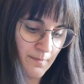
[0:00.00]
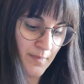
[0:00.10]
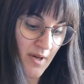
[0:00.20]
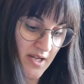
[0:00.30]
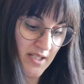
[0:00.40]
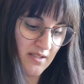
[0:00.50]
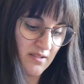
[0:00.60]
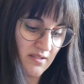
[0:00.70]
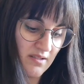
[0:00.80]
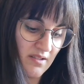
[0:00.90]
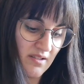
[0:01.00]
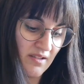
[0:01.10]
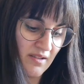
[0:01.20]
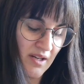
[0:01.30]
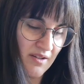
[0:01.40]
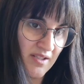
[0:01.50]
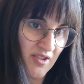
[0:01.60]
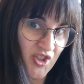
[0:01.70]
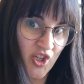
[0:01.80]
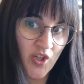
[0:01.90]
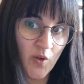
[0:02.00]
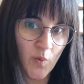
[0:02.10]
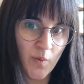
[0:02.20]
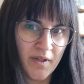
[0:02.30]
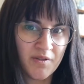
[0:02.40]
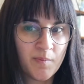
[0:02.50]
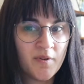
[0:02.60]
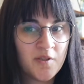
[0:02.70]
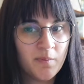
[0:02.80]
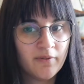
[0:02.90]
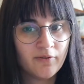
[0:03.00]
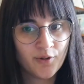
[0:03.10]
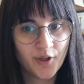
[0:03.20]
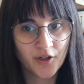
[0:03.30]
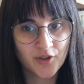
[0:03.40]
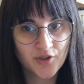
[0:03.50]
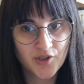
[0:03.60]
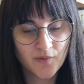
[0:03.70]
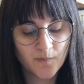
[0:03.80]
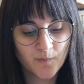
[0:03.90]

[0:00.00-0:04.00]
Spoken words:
but there is such a queue. There's supposed to be 4 doctors.